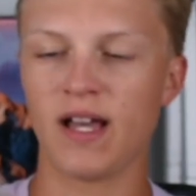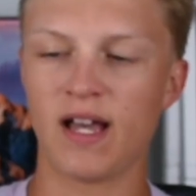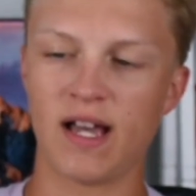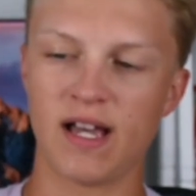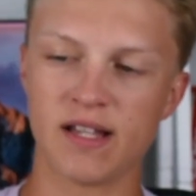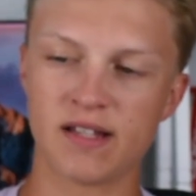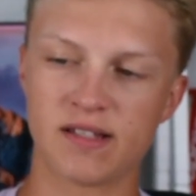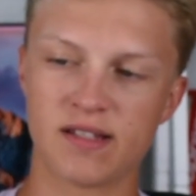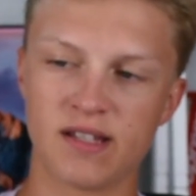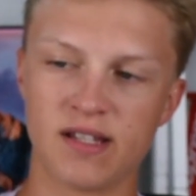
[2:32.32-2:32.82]

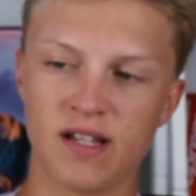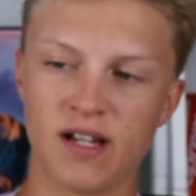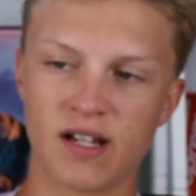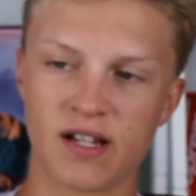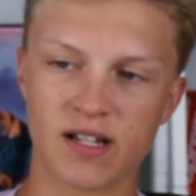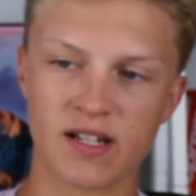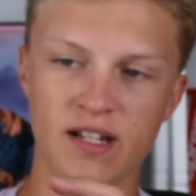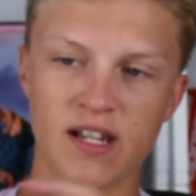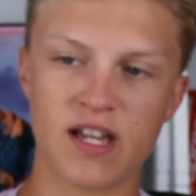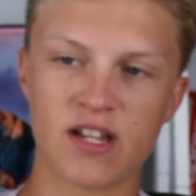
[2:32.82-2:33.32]
as the
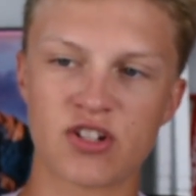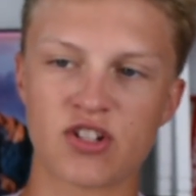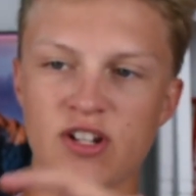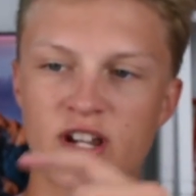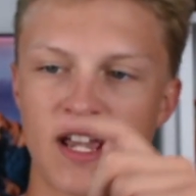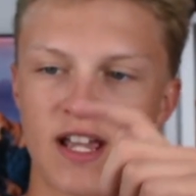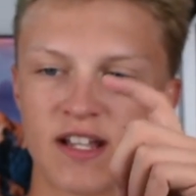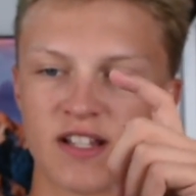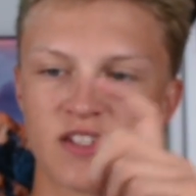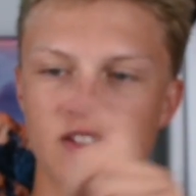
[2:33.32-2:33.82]
Ganesh
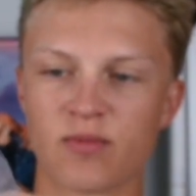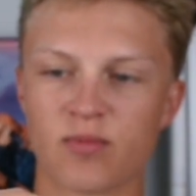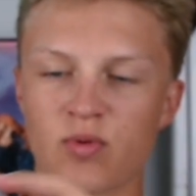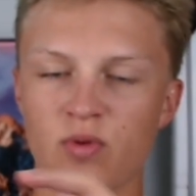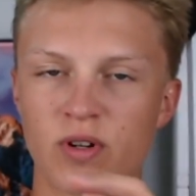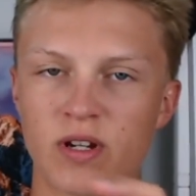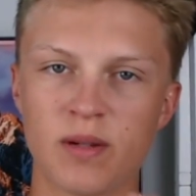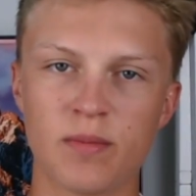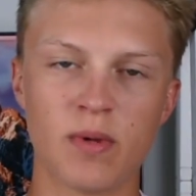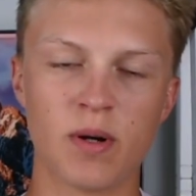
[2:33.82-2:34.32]
and
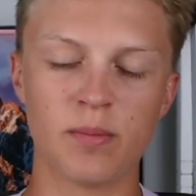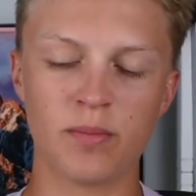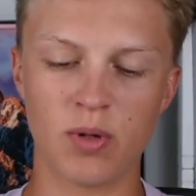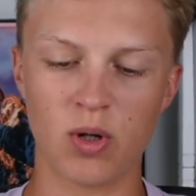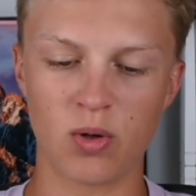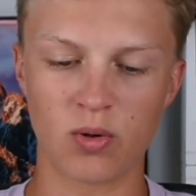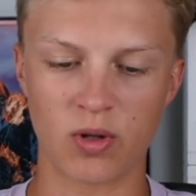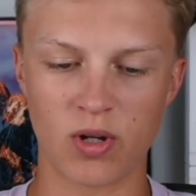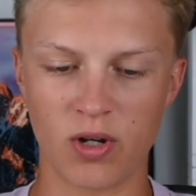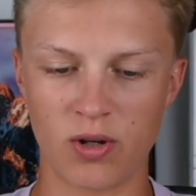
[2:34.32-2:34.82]
Supreme
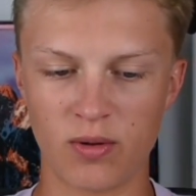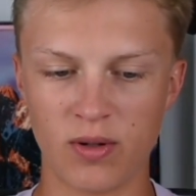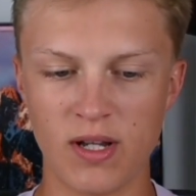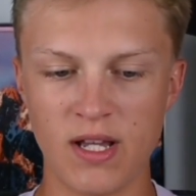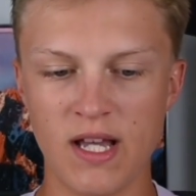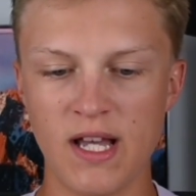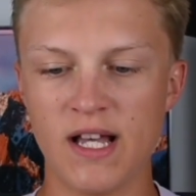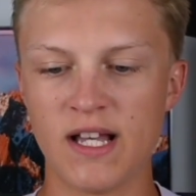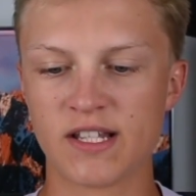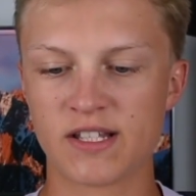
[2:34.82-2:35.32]
BOGO.
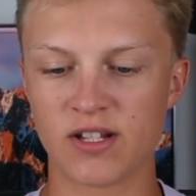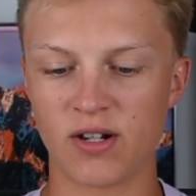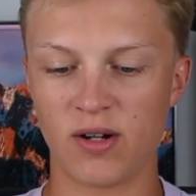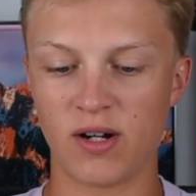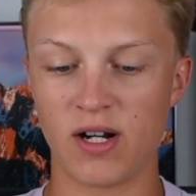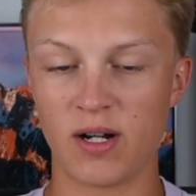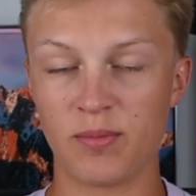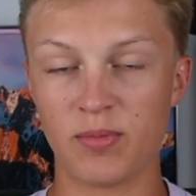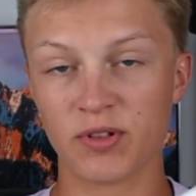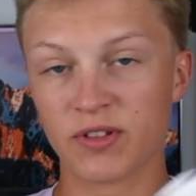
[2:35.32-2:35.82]

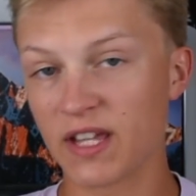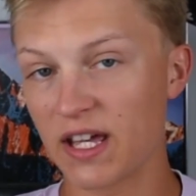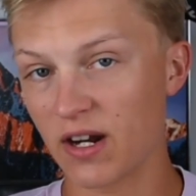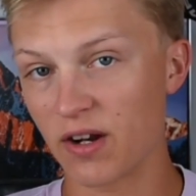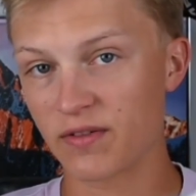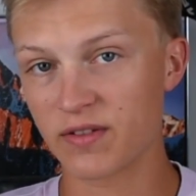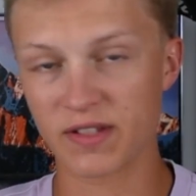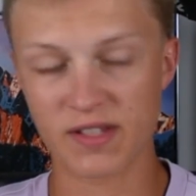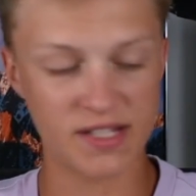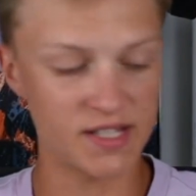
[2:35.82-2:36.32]
So put that
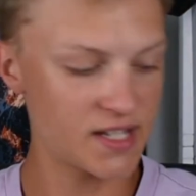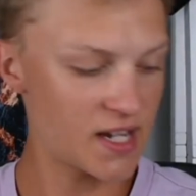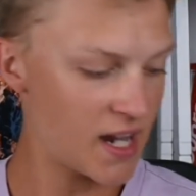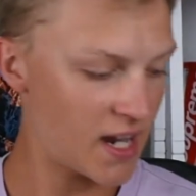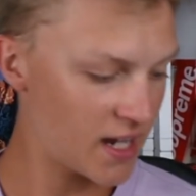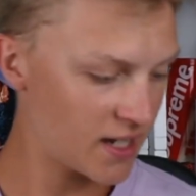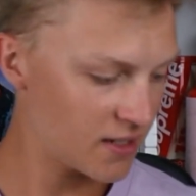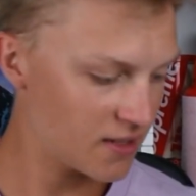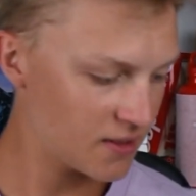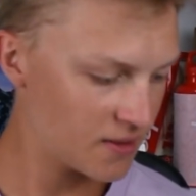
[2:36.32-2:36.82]
off to the
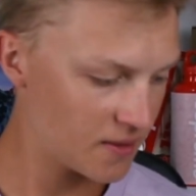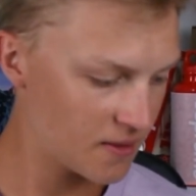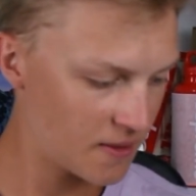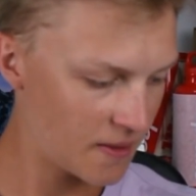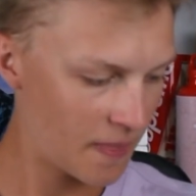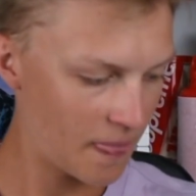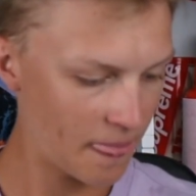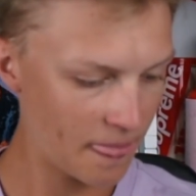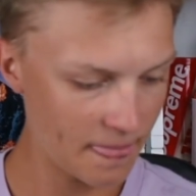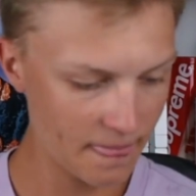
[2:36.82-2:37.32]
side,
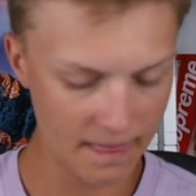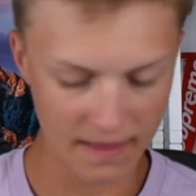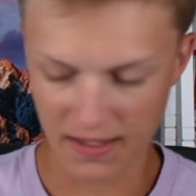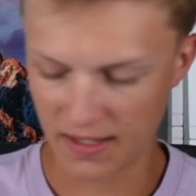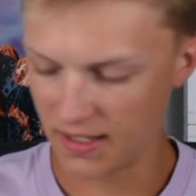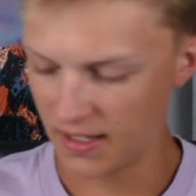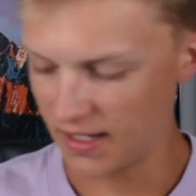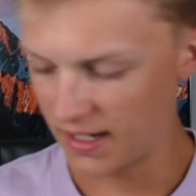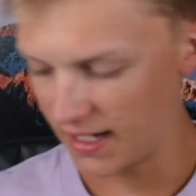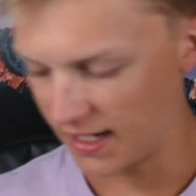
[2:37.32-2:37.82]

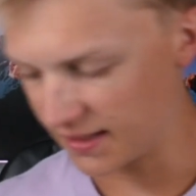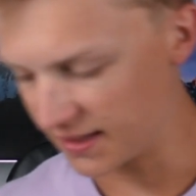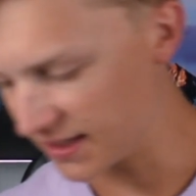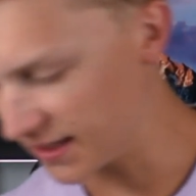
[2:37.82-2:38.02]
and